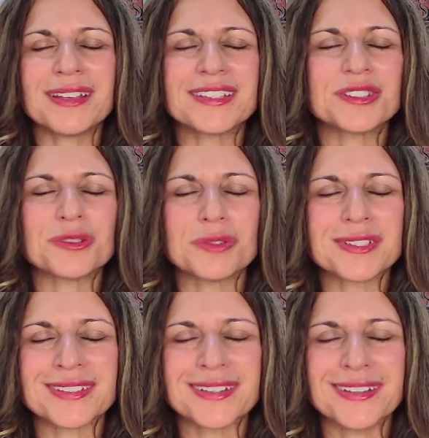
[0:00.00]
It's so
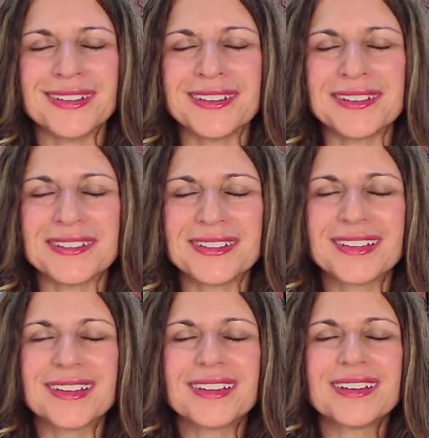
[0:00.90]
exciting.
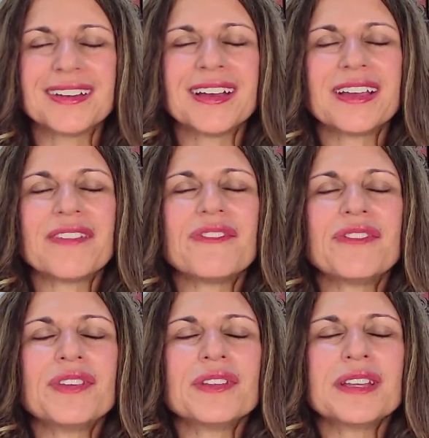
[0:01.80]
I can
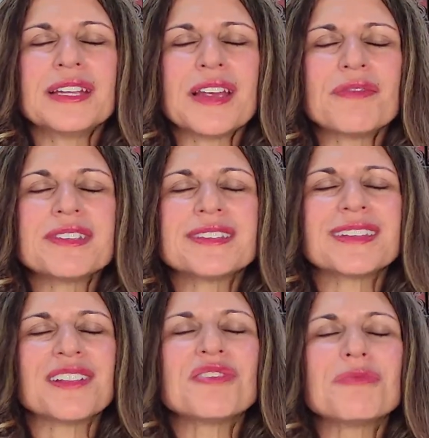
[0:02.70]
feel it in every
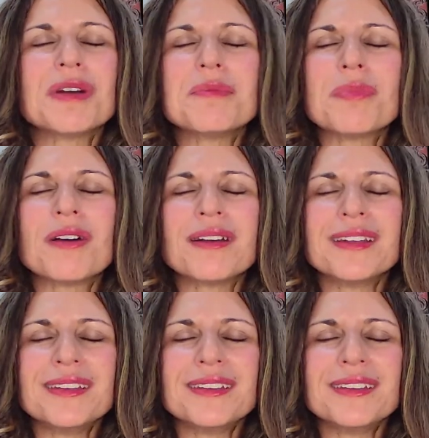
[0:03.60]
cell of my body.